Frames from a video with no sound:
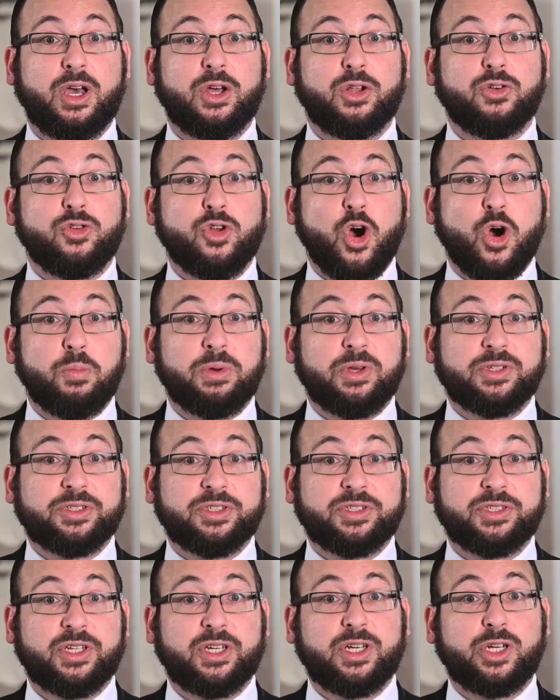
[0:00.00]

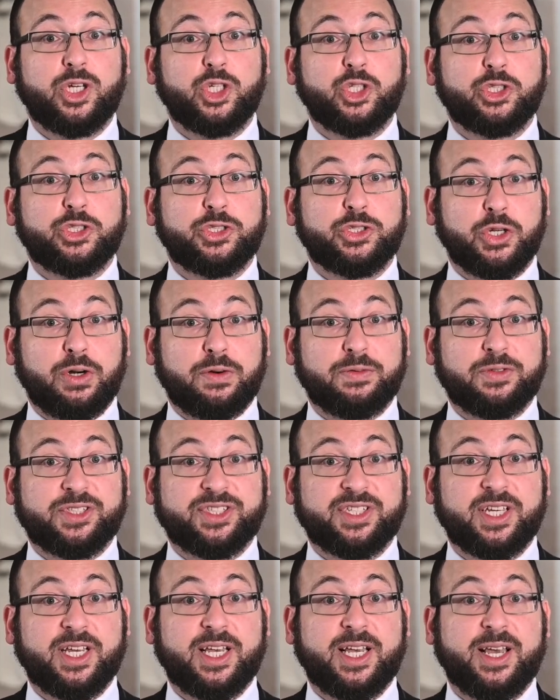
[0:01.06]
Nobles, serfs,
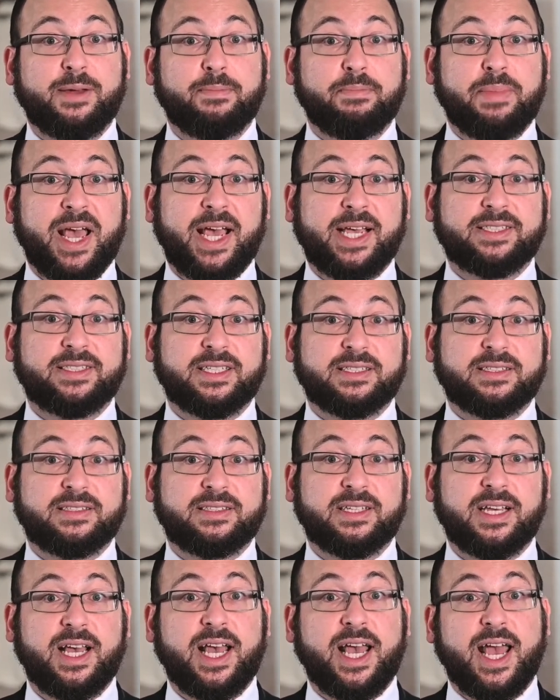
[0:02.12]

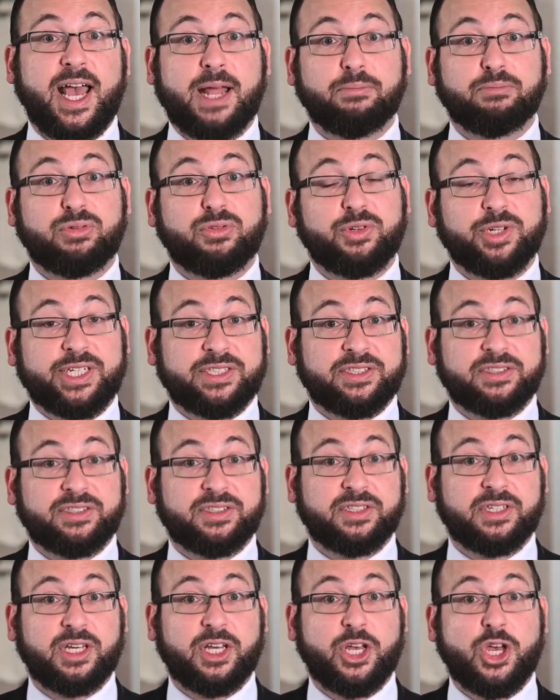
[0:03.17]
peasants, and
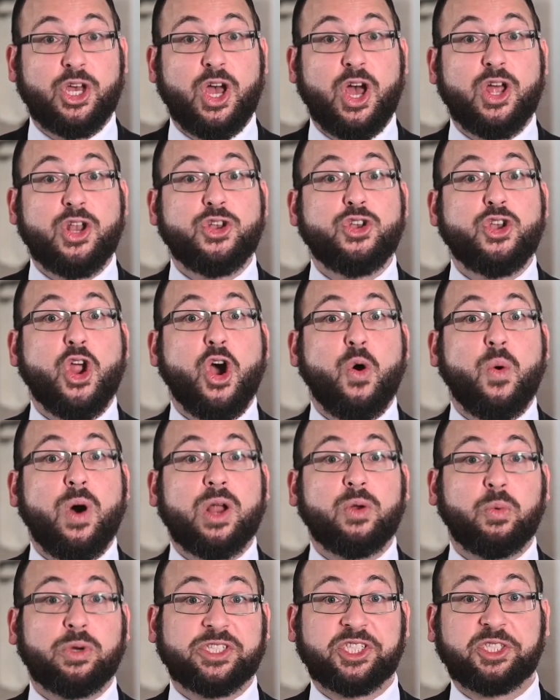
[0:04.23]
priests, no
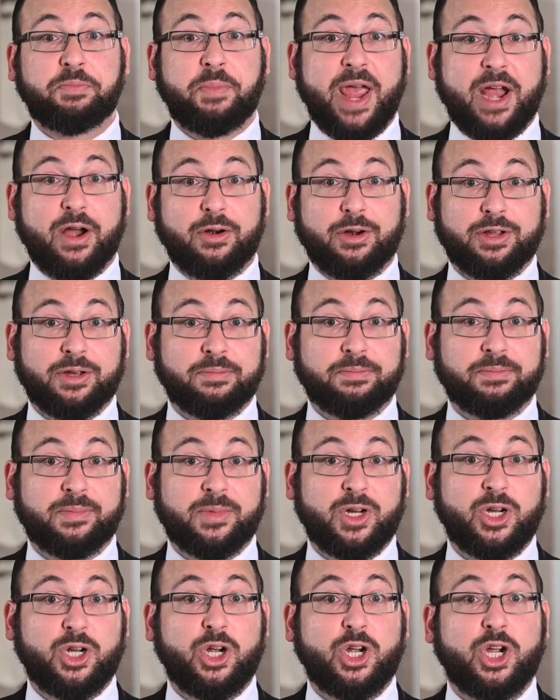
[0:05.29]
one was spared.
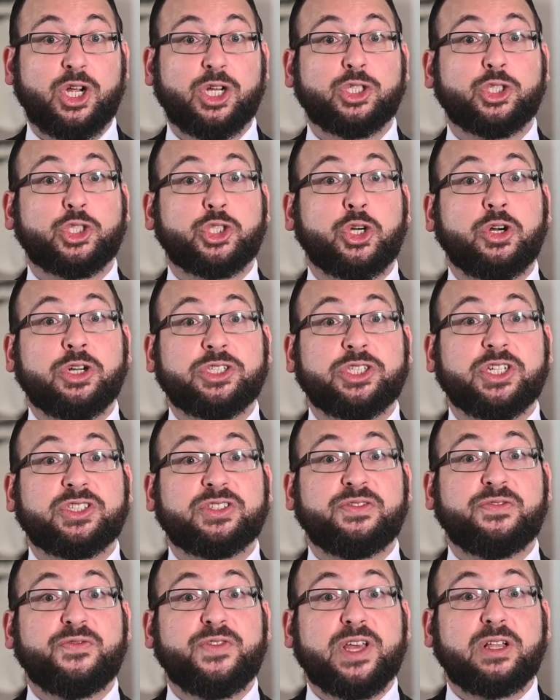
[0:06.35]
Churches
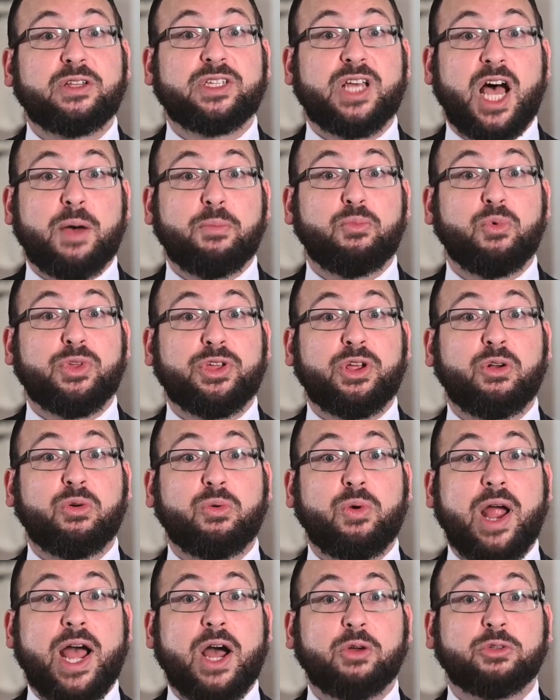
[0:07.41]
filled up with
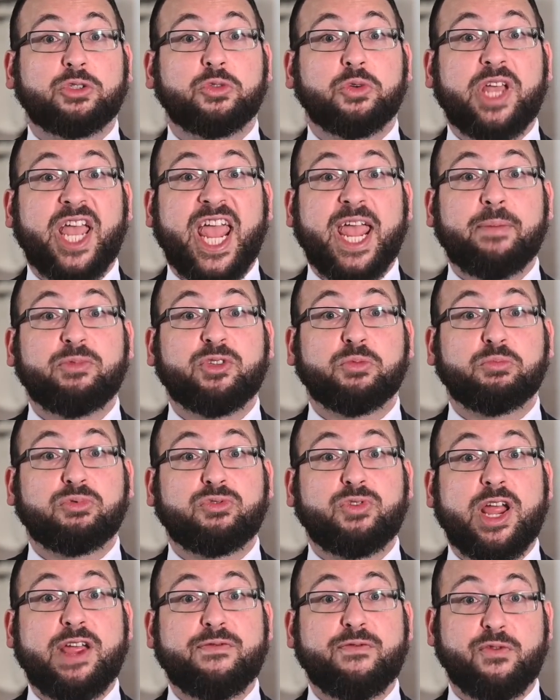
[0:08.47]
crowds who came to
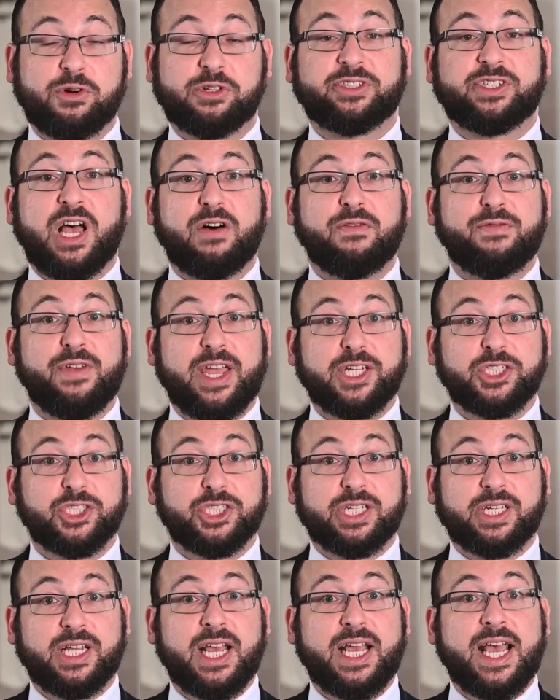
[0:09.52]
pray for
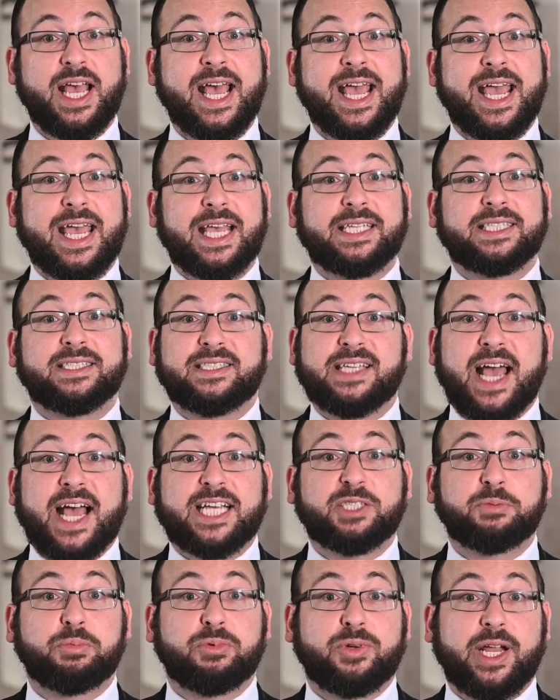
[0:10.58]
salvation,
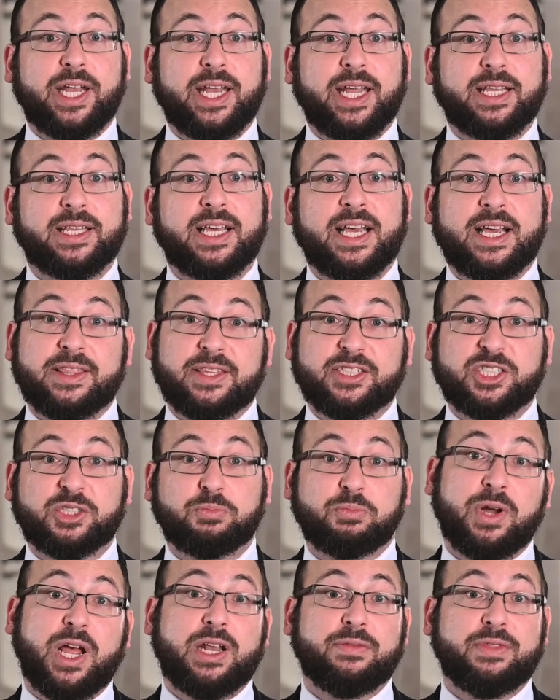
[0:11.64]
exasperating the
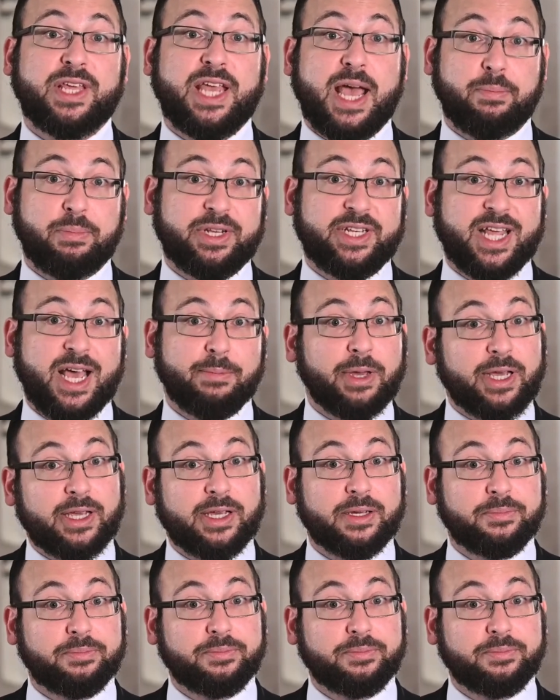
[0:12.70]
spread of the epidemic.